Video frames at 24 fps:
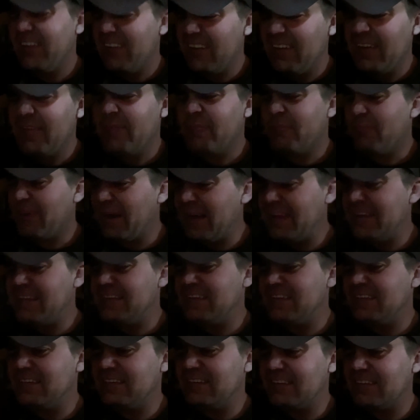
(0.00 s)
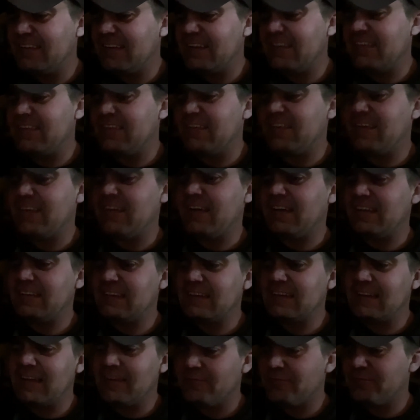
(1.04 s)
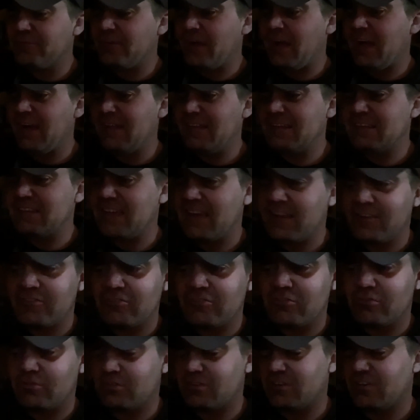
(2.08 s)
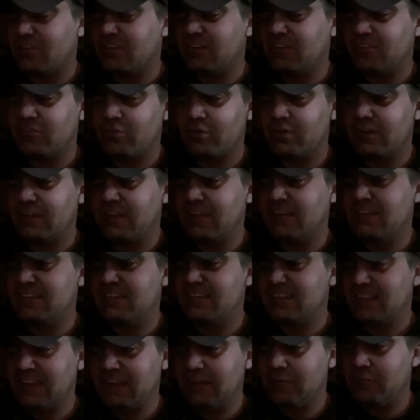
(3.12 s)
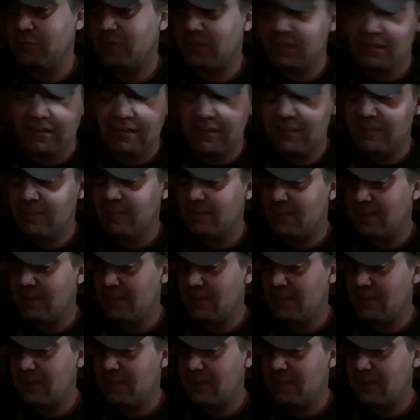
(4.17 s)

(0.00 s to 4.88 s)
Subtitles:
But I did not file a tax return in 2018 because